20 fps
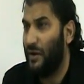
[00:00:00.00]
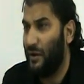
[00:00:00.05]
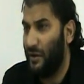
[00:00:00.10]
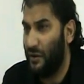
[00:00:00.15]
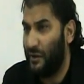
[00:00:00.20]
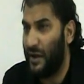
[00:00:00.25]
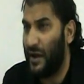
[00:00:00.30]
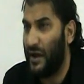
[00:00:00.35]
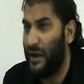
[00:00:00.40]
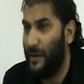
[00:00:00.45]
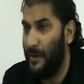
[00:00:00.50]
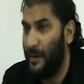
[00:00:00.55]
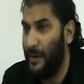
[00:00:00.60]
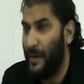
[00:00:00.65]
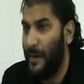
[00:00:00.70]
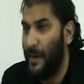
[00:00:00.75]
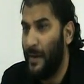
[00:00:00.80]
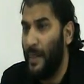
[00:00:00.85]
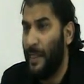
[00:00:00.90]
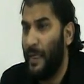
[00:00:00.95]
Okay?
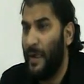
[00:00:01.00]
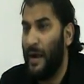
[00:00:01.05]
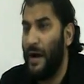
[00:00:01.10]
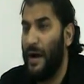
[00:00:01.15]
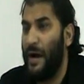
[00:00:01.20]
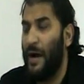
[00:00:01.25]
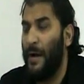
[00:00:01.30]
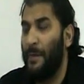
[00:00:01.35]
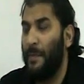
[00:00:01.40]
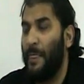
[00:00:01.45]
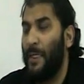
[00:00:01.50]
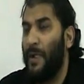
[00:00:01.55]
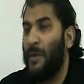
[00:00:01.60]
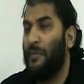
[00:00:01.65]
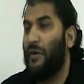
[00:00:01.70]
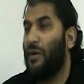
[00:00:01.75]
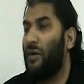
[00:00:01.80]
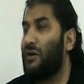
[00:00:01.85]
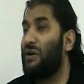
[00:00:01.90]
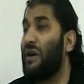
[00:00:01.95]

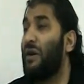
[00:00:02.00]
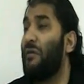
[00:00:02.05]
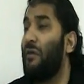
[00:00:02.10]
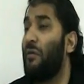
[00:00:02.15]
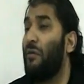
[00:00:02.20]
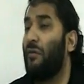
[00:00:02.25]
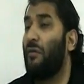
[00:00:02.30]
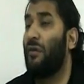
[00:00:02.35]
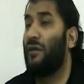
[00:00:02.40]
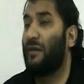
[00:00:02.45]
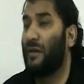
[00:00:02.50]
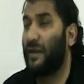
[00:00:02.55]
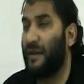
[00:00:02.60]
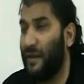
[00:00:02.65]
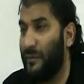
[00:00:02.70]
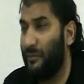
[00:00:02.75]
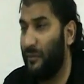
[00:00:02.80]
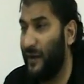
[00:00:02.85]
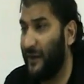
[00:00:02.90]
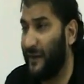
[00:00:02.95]
Because everyone was
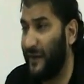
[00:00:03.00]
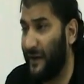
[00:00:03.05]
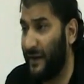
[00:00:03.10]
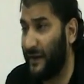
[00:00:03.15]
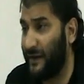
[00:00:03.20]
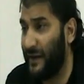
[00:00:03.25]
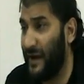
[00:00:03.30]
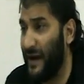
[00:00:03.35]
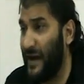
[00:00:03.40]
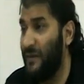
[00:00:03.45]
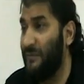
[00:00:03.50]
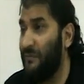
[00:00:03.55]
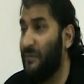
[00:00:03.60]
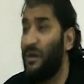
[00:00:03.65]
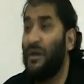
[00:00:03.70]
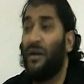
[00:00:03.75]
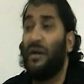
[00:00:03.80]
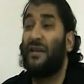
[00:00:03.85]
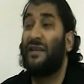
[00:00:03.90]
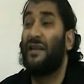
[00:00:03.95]
embracing Islam
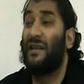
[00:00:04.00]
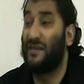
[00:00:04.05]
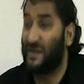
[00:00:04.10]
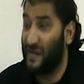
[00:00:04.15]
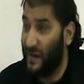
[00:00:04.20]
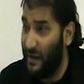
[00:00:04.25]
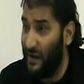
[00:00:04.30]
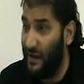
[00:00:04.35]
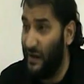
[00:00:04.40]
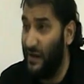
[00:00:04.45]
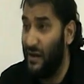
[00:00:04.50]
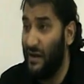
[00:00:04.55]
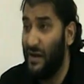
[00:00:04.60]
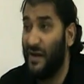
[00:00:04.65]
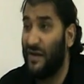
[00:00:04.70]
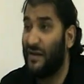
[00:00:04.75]
sincerely,